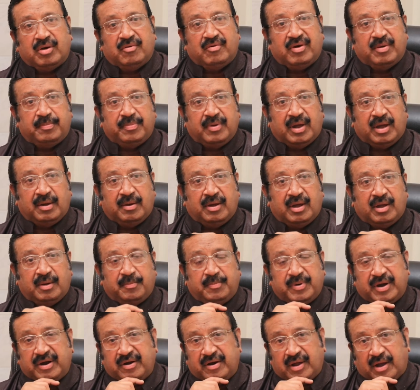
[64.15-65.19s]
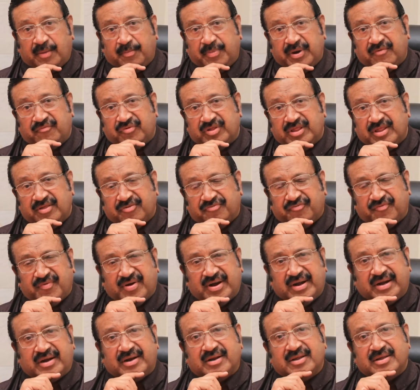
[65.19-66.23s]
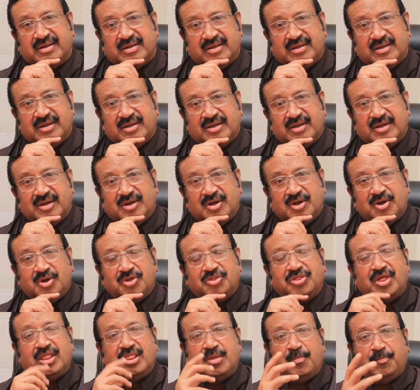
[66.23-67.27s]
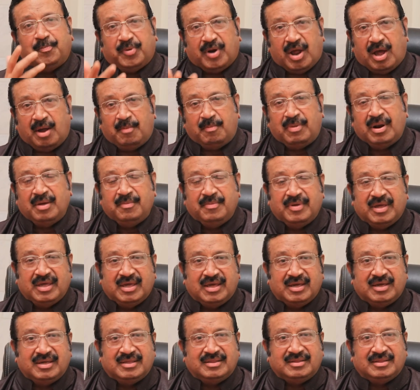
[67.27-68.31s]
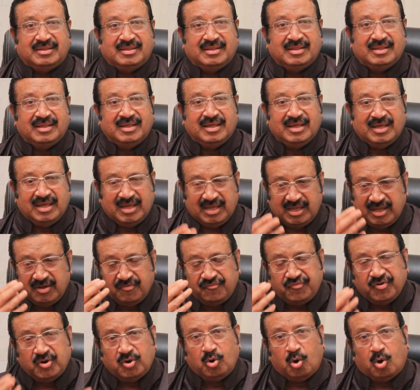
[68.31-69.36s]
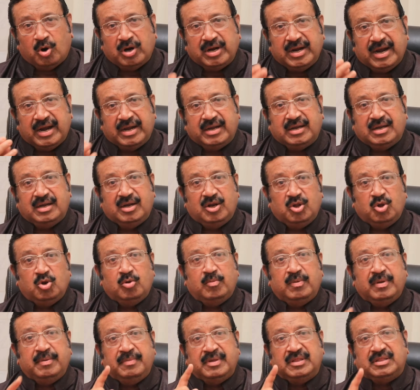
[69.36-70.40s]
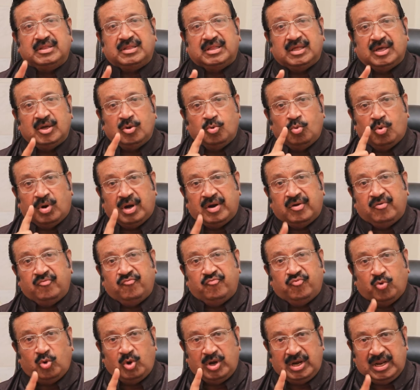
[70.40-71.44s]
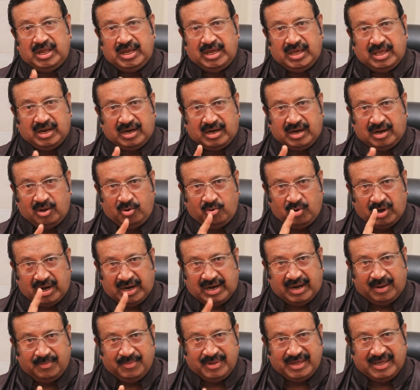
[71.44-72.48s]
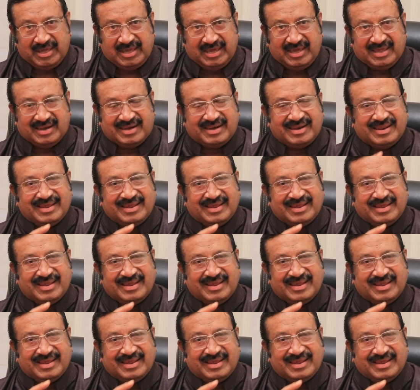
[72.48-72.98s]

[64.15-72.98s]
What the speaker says: have appeared for this one. So the problem is, if you don't get, you will be missing one full year, your academic year.